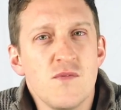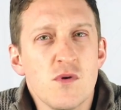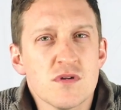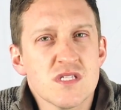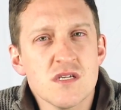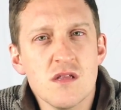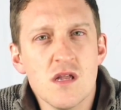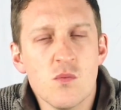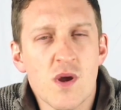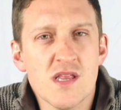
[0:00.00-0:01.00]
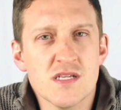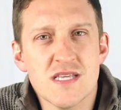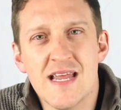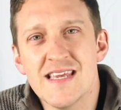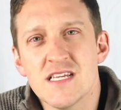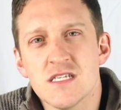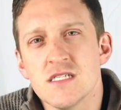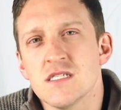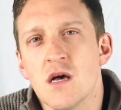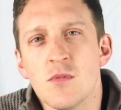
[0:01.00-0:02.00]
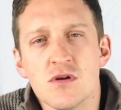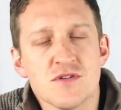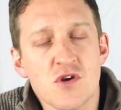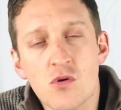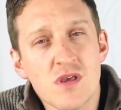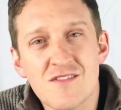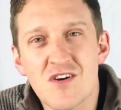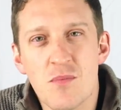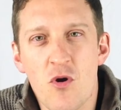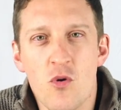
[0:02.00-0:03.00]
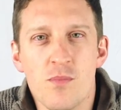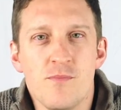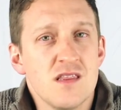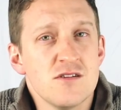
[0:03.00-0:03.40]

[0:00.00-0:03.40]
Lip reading: If you are still on a waitlist heading into the summer, don't give up hope.